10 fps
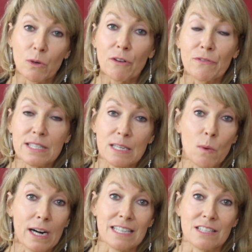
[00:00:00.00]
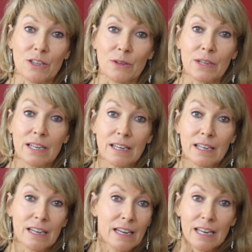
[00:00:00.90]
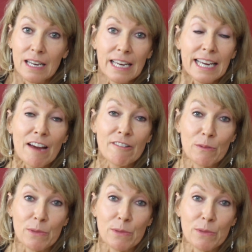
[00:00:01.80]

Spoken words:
Well, obviously one is to carry